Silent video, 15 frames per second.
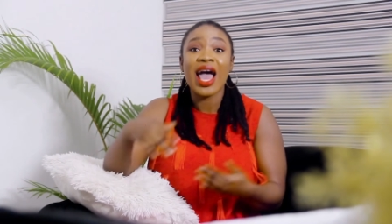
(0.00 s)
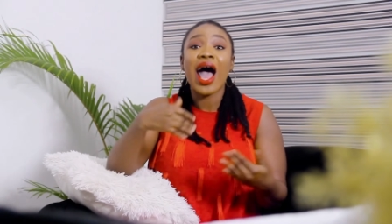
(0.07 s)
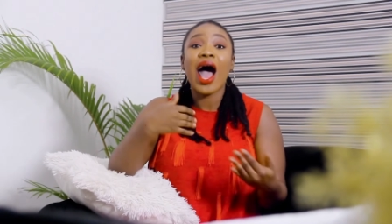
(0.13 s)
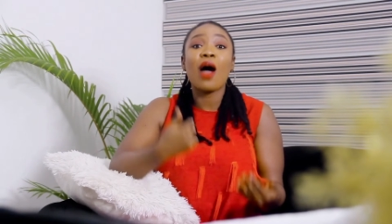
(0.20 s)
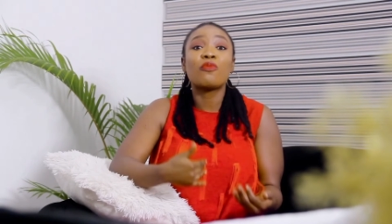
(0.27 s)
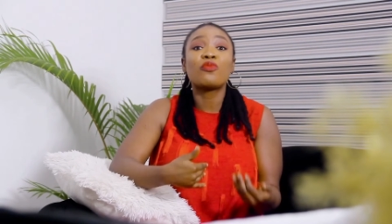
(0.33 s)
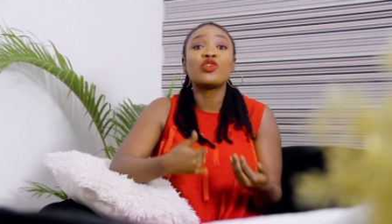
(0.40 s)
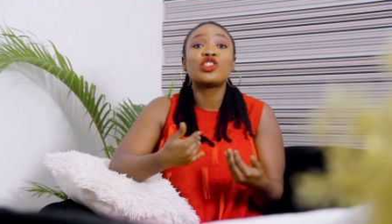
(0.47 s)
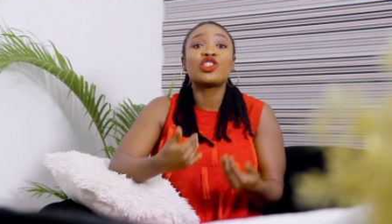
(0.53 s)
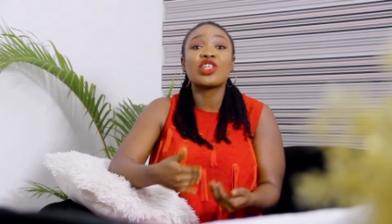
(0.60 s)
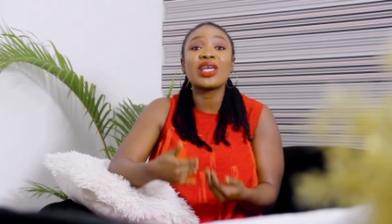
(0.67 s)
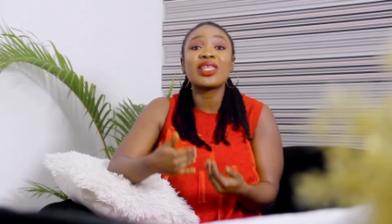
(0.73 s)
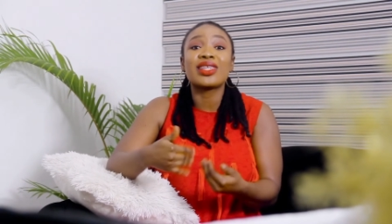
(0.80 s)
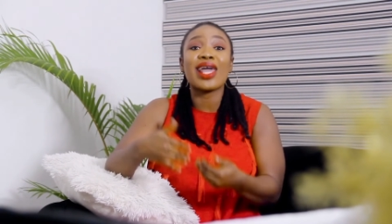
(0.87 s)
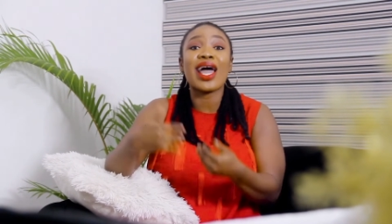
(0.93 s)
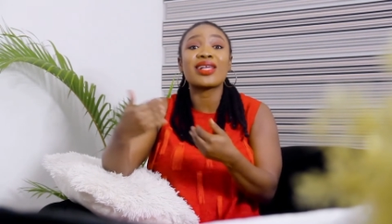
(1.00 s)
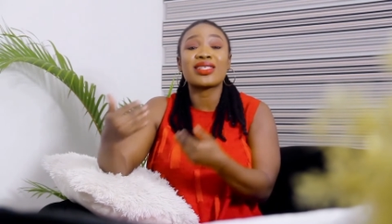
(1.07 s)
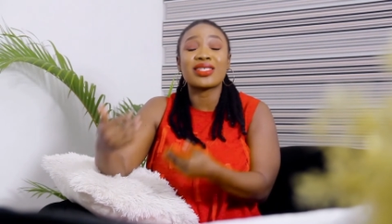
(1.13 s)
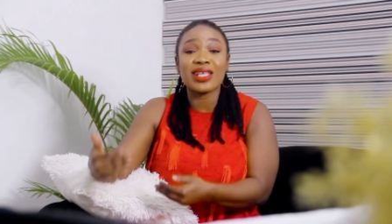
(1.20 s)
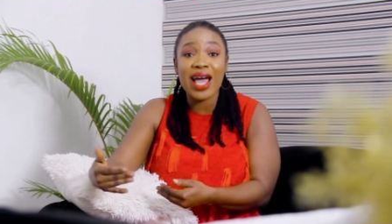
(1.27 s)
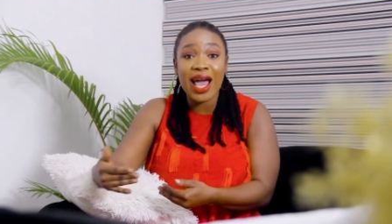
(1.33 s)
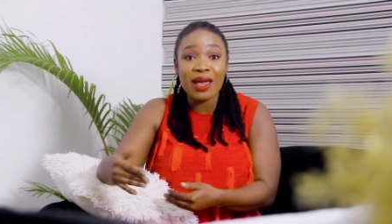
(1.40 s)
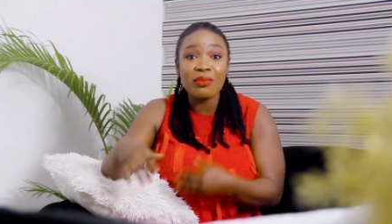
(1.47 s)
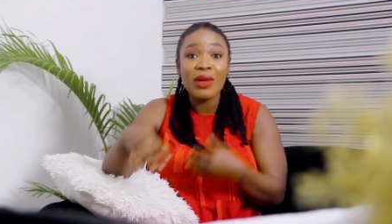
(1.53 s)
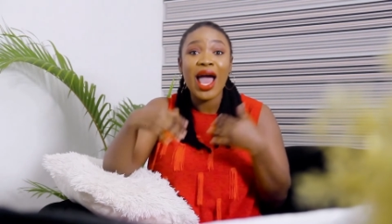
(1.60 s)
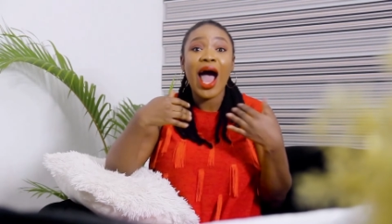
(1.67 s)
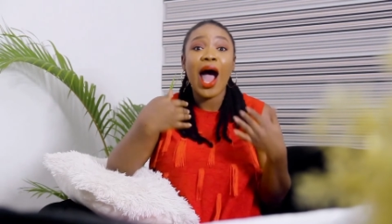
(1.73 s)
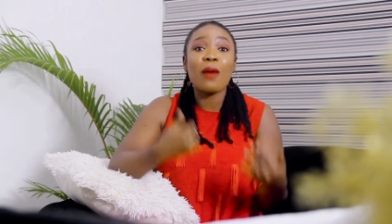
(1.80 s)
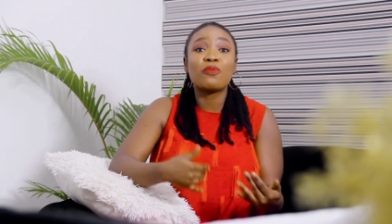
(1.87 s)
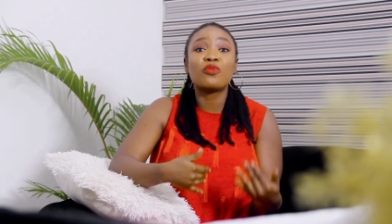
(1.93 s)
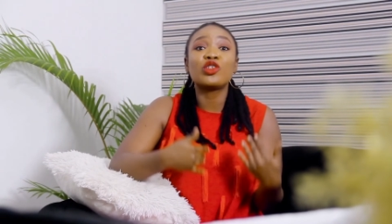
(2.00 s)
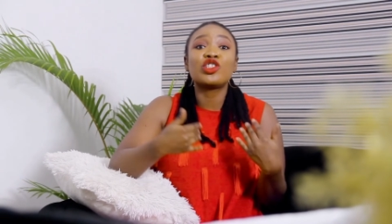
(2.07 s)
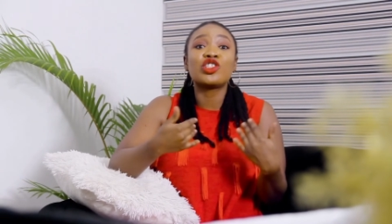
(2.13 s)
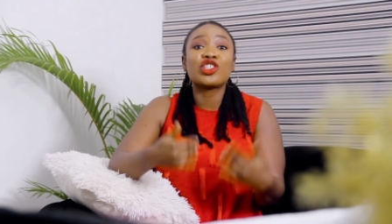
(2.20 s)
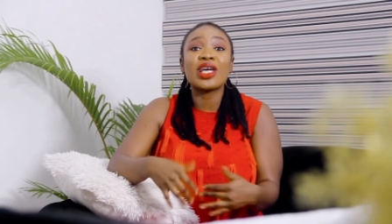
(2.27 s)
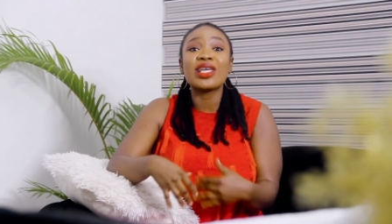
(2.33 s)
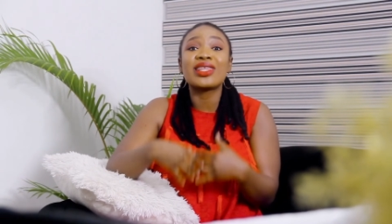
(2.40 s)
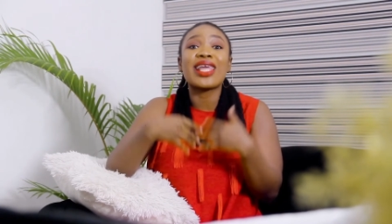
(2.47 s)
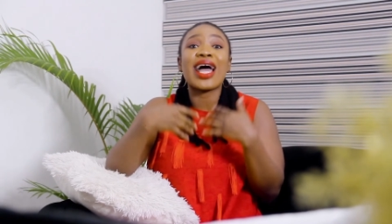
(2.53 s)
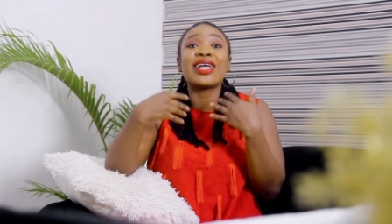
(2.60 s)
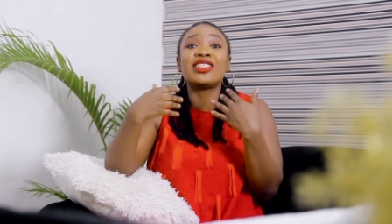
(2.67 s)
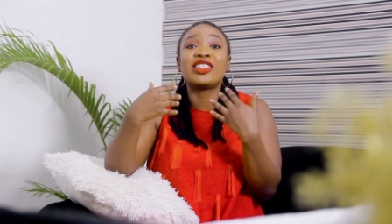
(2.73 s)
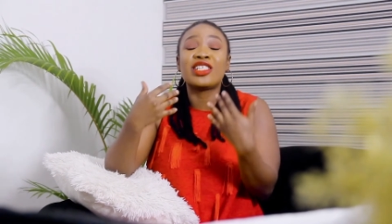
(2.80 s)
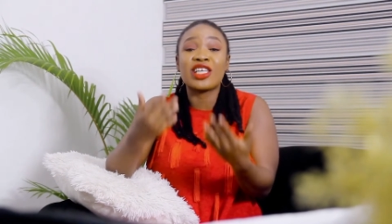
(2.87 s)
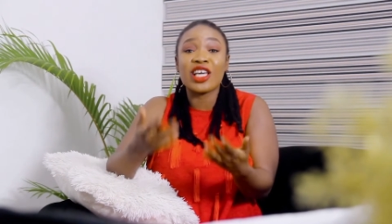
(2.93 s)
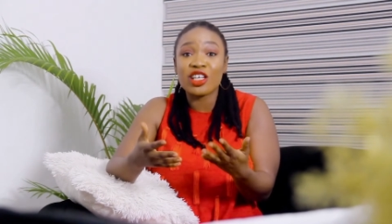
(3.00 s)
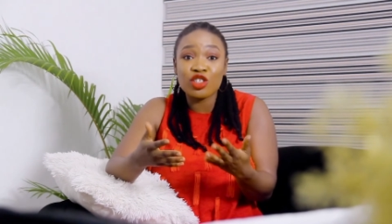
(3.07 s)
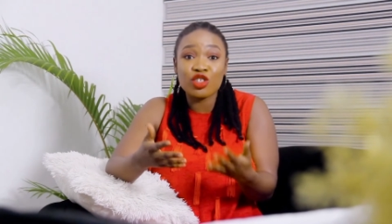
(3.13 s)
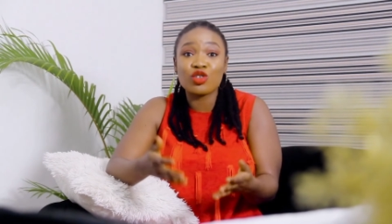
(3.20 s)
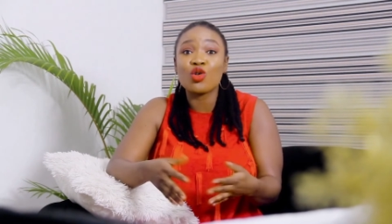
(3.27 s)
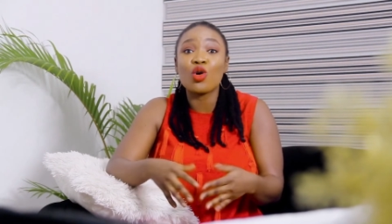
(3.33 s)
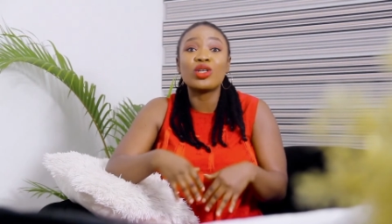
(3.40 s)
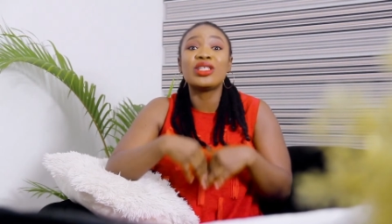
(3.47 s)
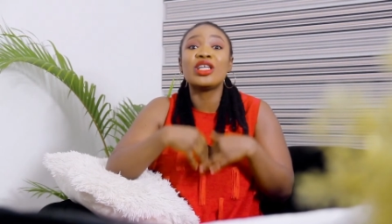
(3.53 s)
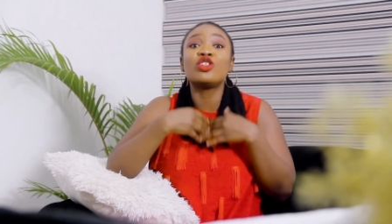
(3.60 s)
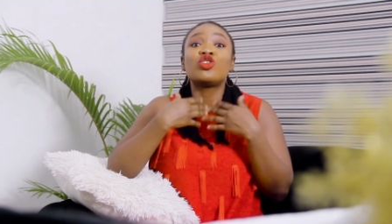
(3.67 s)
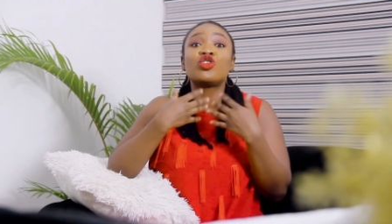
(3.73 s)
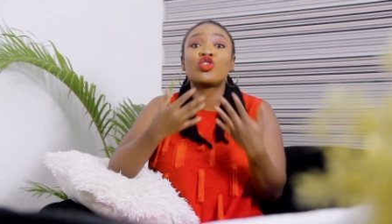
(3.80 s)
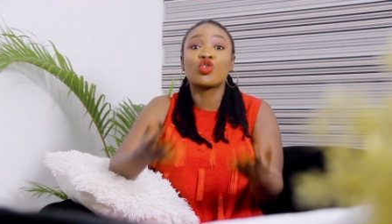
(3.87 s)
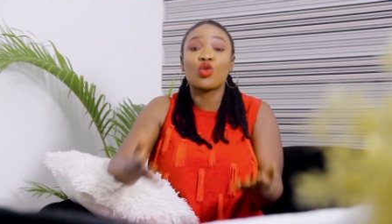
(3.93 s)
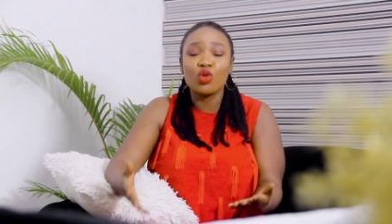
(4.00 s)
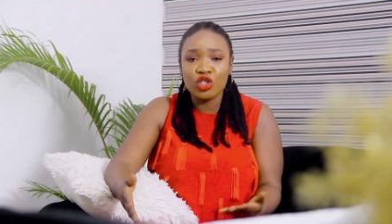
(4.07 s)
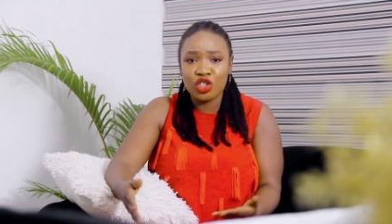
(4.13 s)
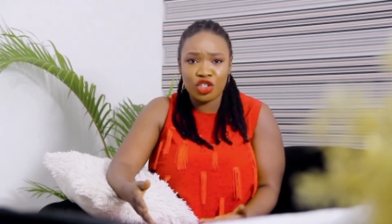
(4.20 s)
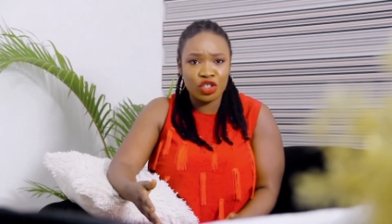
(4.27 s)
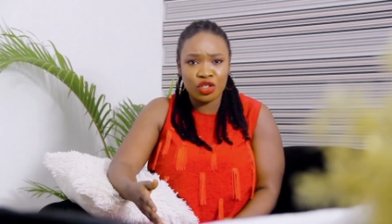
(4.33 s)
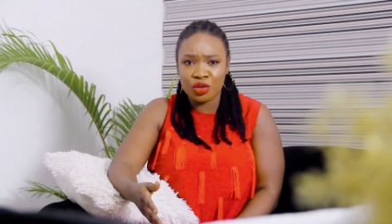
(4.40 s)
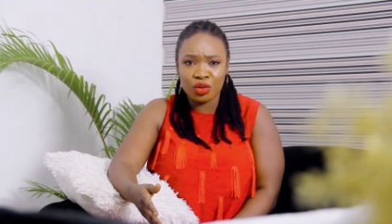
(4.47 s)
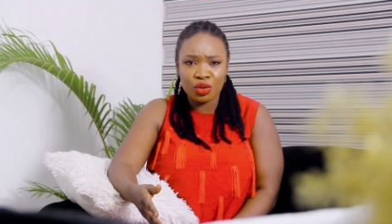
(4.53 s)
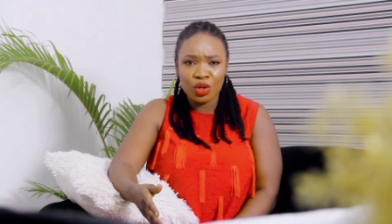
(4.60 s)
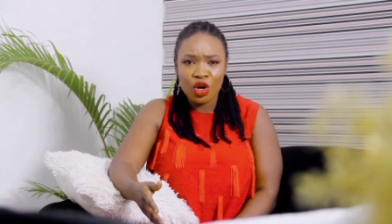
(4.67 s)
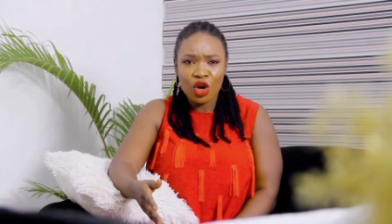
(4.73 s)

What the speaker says: Appreciate that time. Appreciate that gesture they showed you.